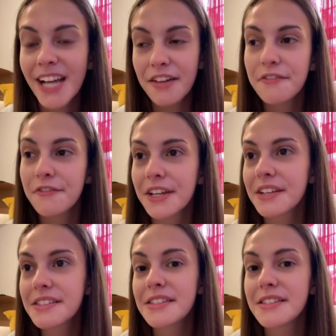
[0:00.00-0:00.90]

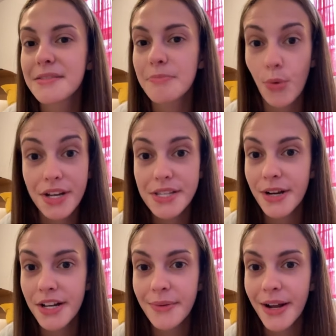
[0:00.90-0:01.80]
unfixed boys
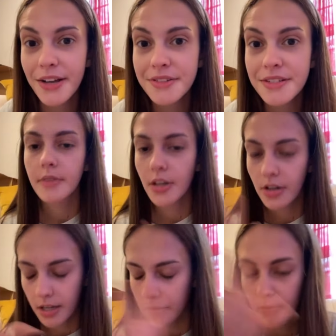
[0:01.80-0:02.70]
running around.
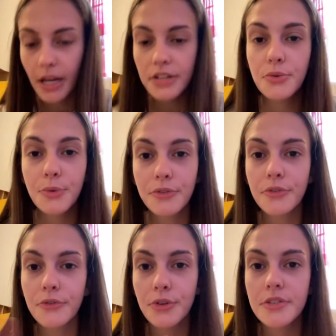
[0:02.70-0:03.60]
Okay, back to
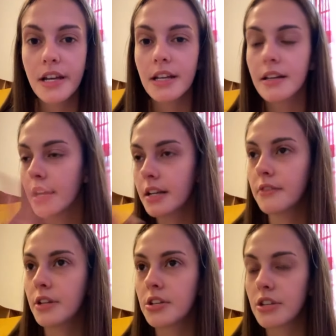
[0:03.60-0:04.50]
Roof for a second. I
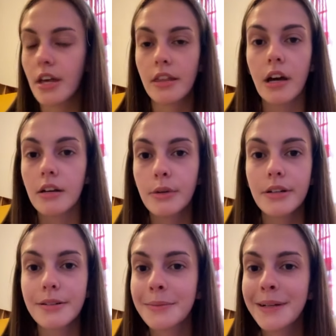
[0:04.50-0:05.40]
didn't finish that thought.
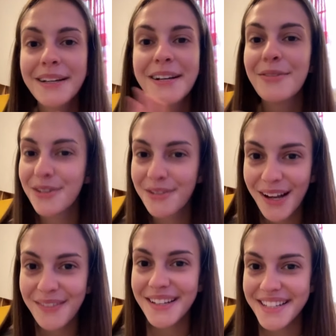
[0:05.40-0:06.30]
We're
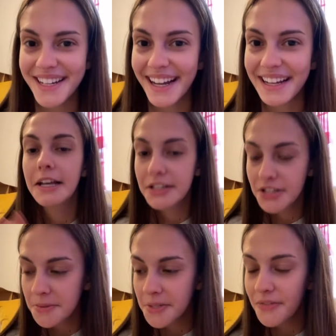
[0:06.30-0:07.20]
thriving today. In
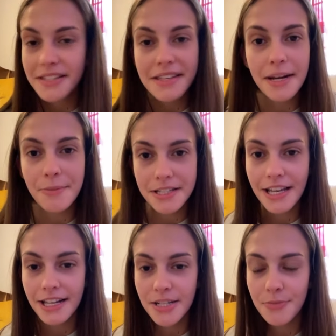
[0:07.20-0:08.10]
terms of his Hannah
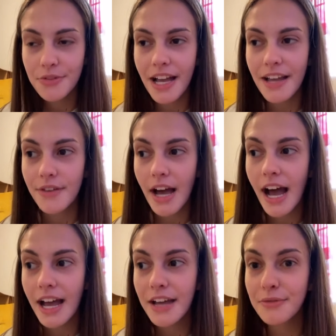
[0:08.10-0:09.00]
Montana double life,
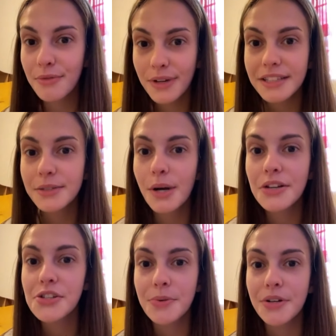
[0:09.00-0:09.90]
I really
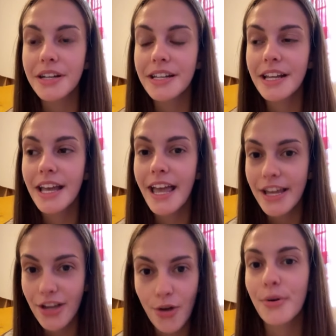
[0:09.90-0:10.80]
want to put
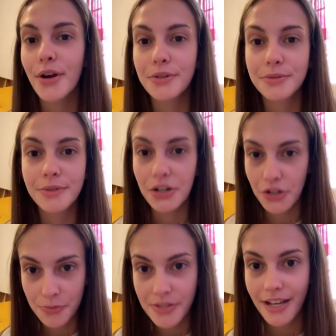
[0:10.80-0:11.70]
a GoPro on Home